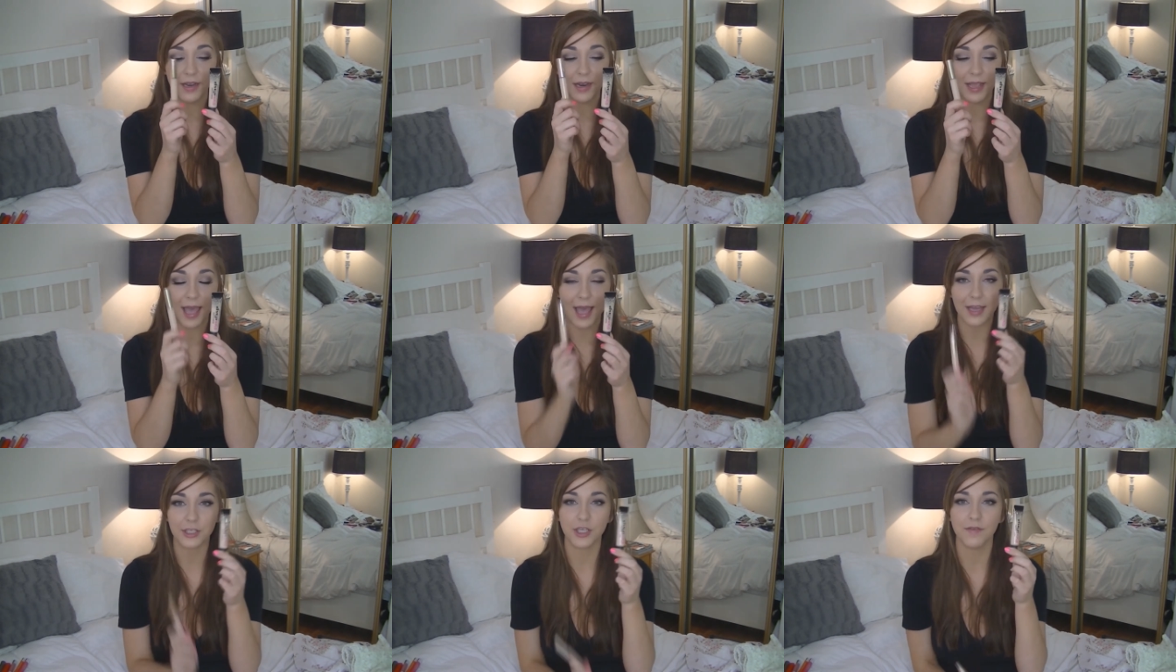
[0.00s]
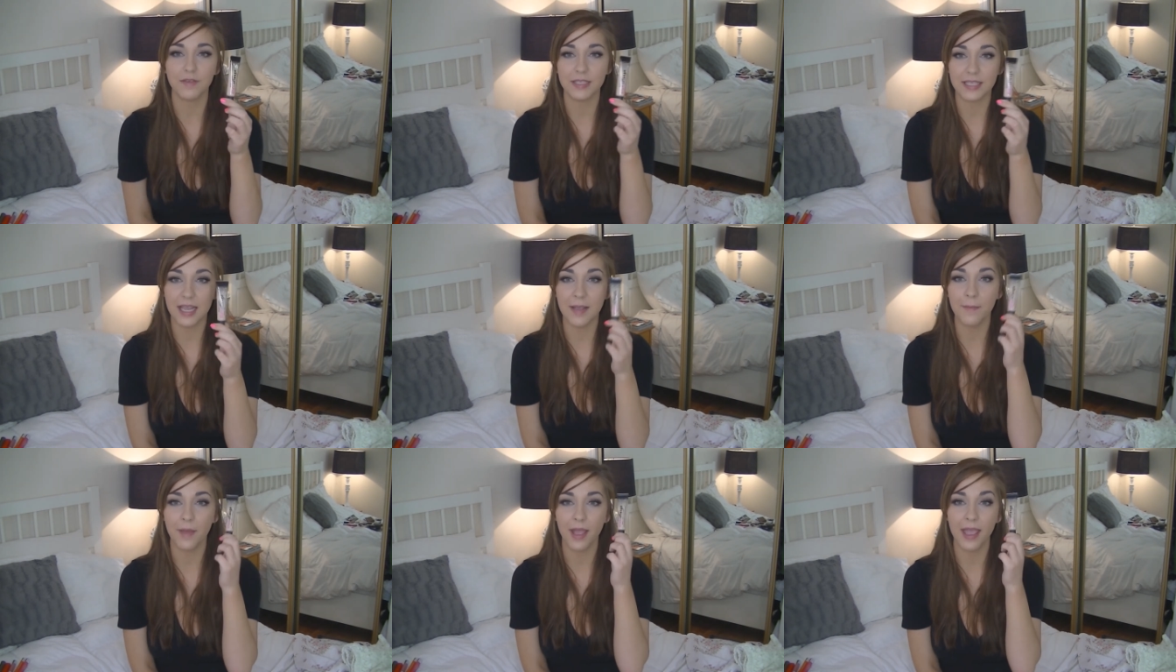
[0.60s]
And I actually have to
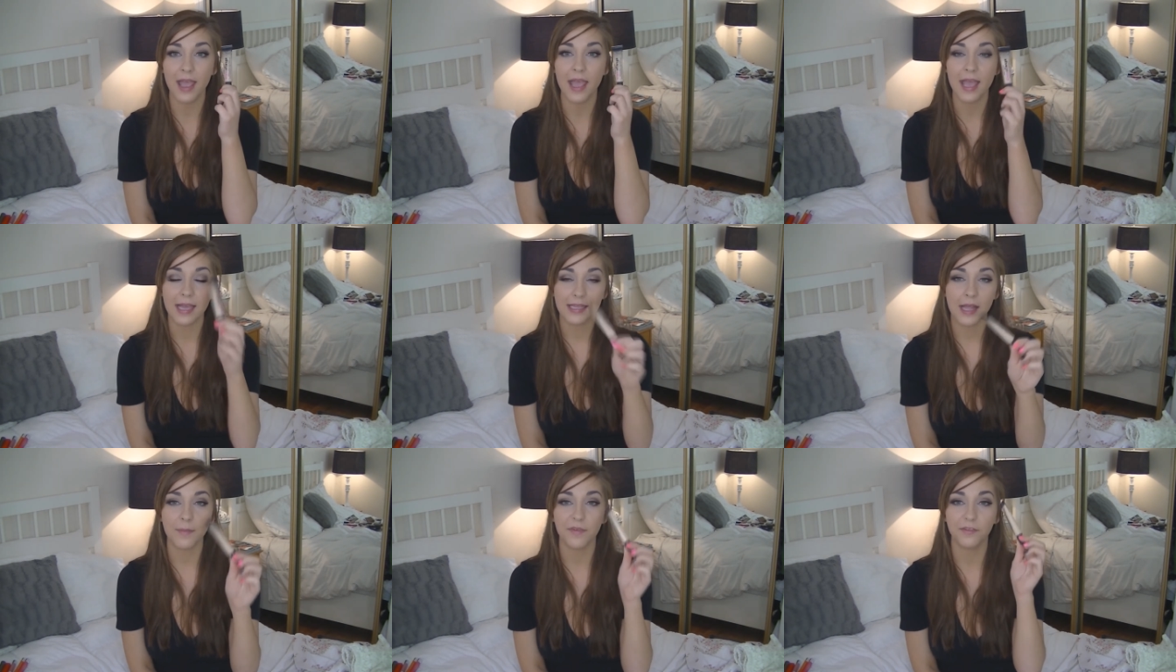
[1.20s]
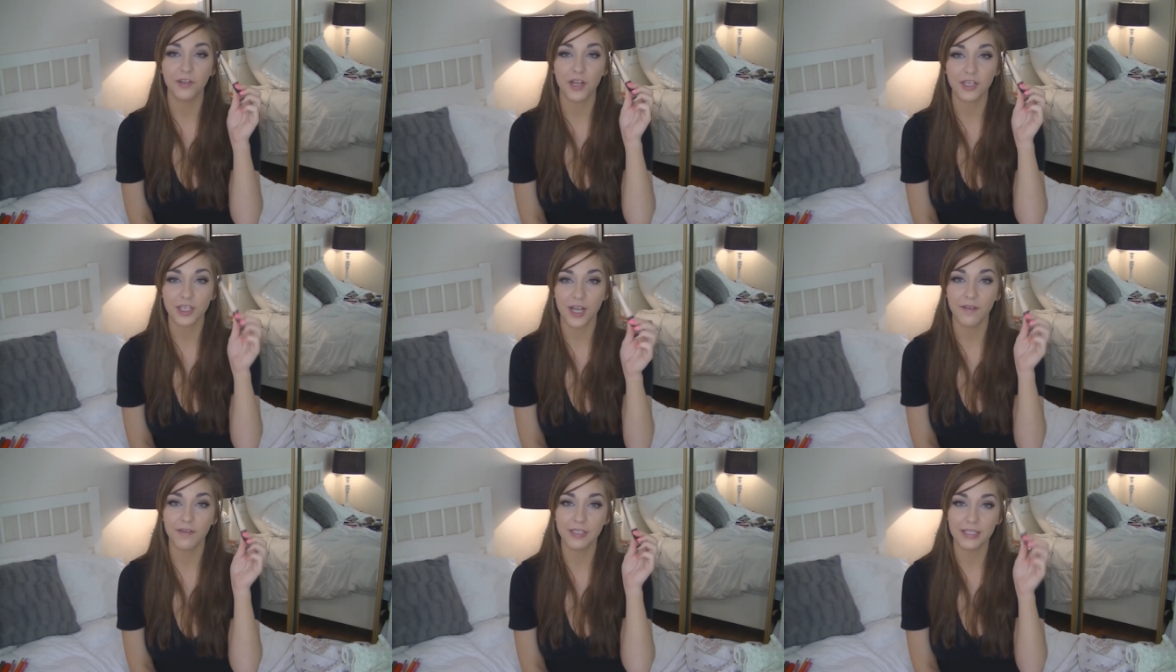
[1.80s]
say my Glamouflage
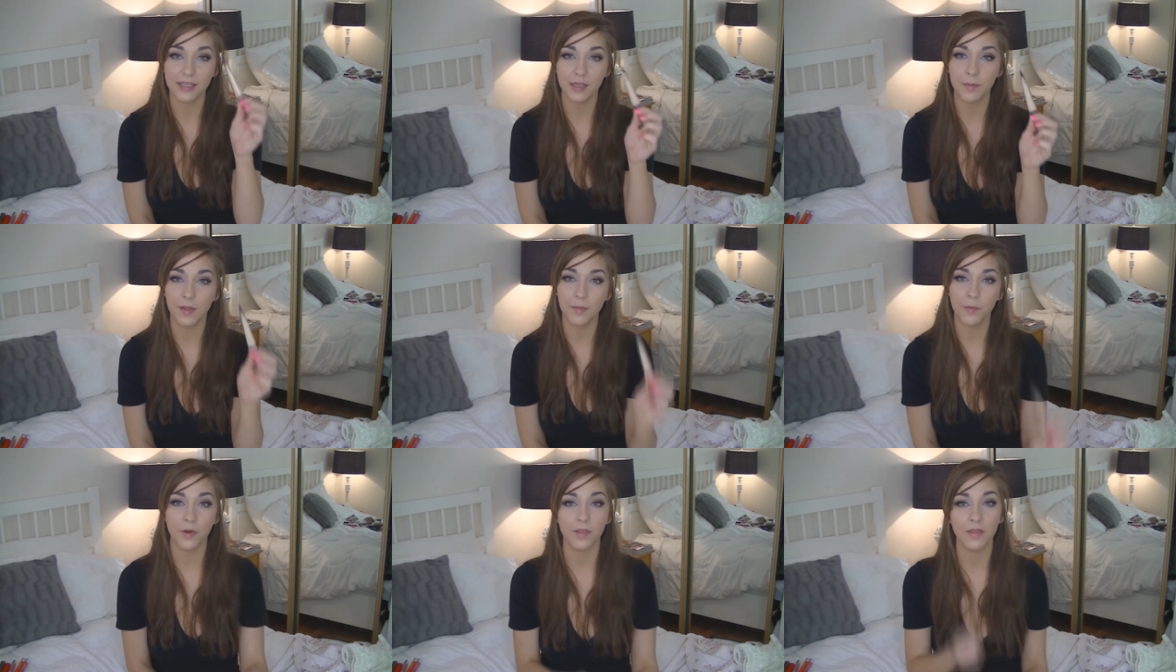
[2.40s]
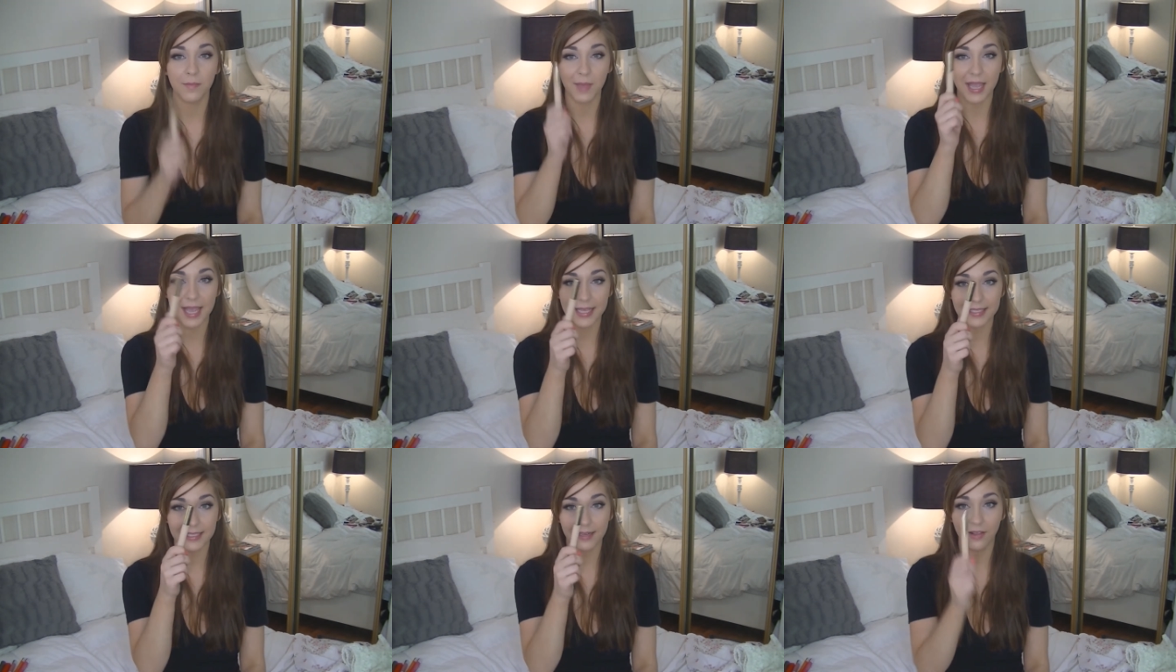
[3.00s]
covers a little bit more than my
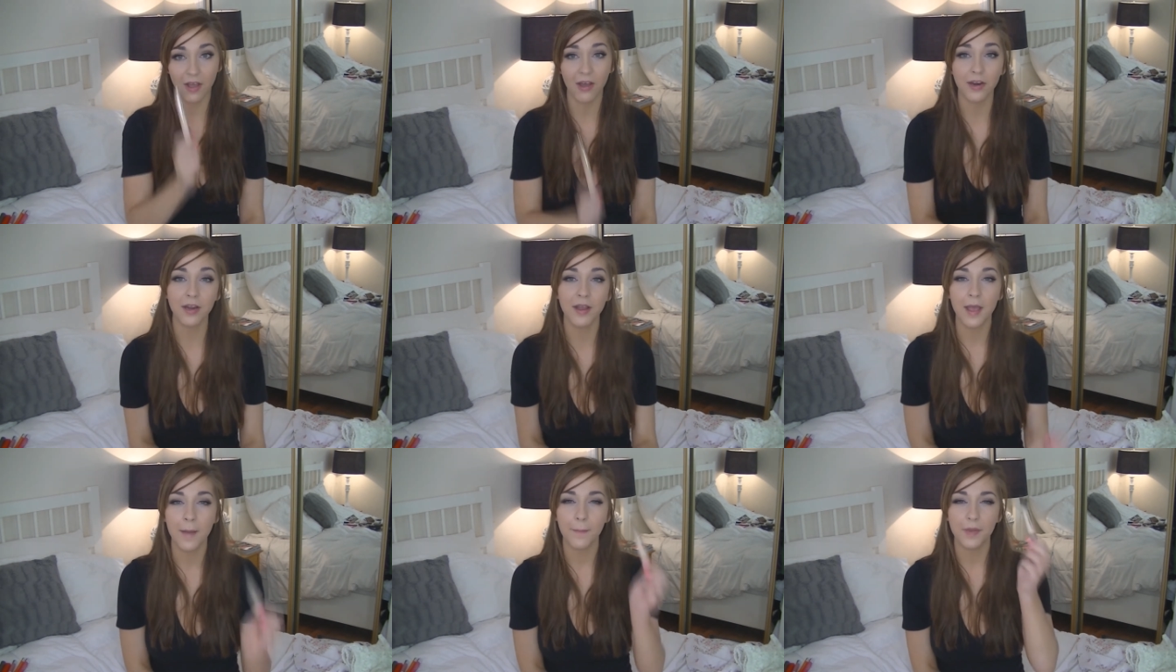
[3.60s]
Estee Lauder.